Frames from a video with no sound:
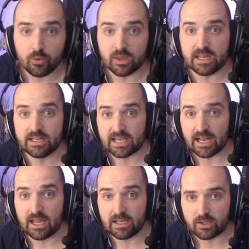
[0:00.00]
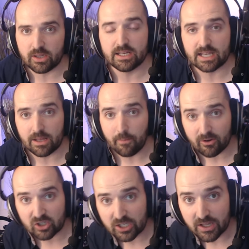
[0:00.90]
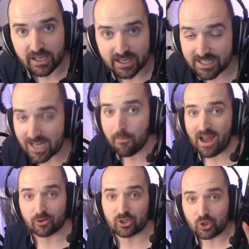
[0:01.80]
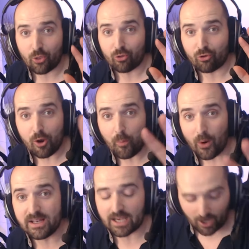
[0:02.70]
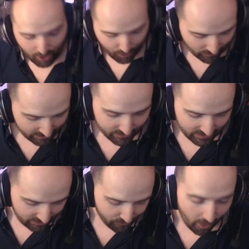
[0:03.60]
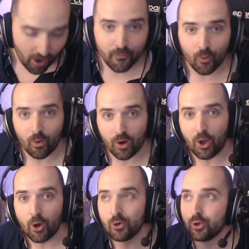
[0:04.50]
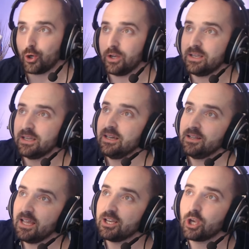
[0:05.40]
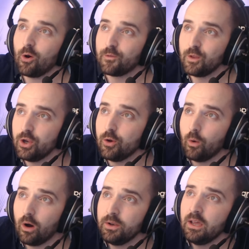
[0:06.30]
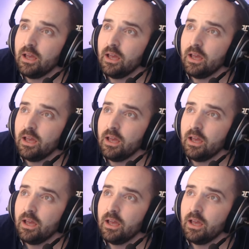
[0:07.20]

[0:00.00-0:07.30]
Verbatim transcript: the IntelliMouse 2.0, the Rival 100. Let's show off the new one.